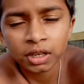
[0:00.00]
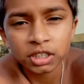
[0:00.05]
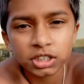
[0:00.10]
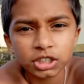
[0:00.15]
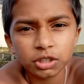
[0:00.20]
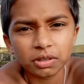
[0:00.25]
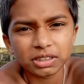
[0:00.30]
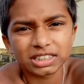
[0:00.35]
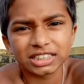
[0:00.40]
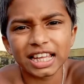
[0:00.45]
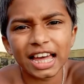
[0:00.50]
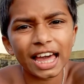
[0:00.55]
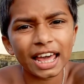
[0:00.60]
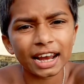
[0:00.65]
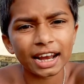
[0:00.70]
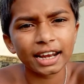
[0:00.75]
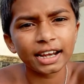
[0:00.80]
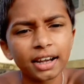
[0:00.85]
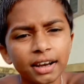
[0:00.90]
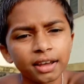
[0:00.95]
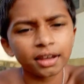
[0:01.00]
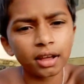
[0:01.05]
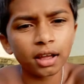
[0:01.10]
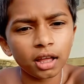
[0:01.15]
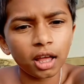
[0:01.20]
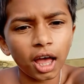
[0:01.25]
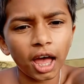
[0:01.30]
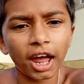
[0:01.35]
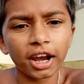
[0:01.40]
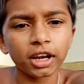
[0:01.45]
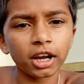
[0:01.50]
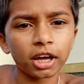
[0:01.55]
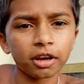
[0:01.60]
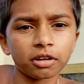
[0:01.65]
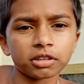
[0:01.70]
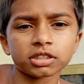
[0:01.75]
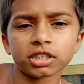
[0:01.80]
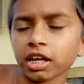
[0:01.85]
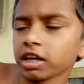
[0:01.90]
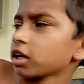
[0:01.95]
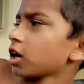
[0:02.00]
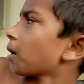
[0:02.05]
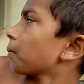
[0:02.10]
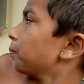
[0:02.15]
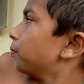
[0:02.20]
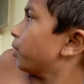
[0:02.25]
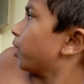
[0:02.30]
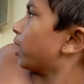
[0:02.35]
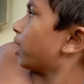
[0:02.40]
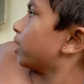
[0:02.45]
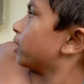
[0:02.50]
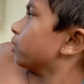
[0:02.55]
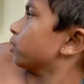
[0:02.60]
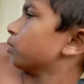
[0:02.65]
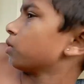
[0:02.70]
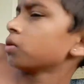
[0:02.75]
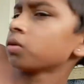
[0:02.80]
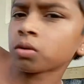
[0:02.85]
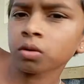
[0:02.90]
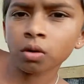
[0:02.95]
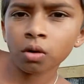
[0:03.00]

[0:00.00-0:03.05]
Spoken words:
she was there, right? And I was like up there, you know.